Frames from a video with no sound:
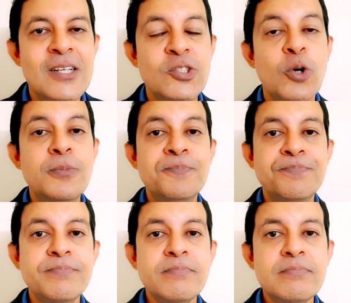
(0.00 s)
So
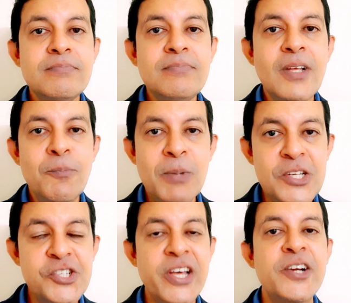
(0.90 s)

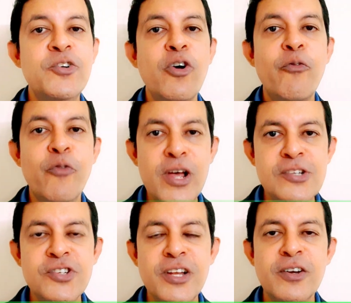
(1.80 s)
please share it to your
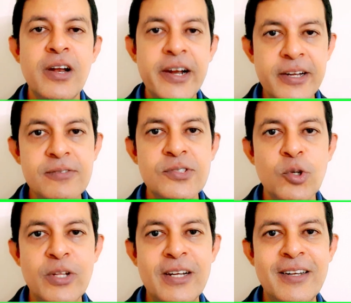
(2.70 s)
friends and relatives
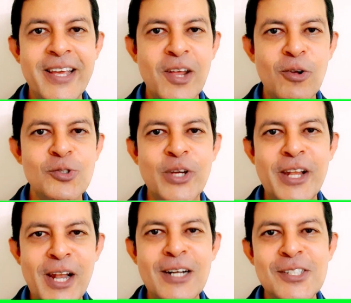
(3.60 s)
so that they can also get
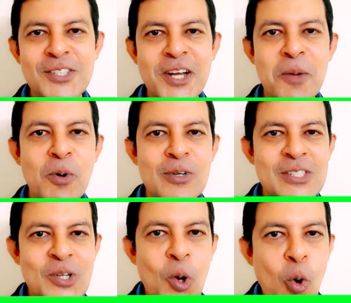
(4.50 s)
an understanding about
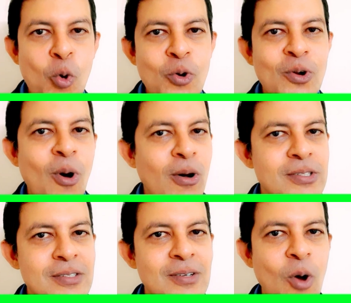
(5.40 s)
this low
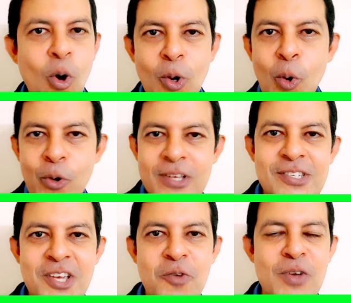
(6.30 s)
cost or low
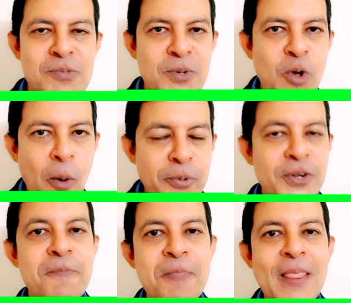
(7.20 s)
risk investment
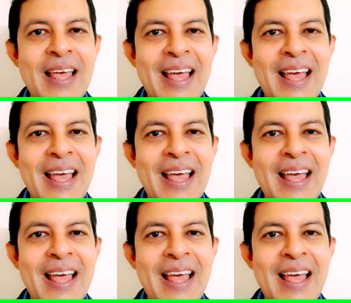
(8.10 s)
option,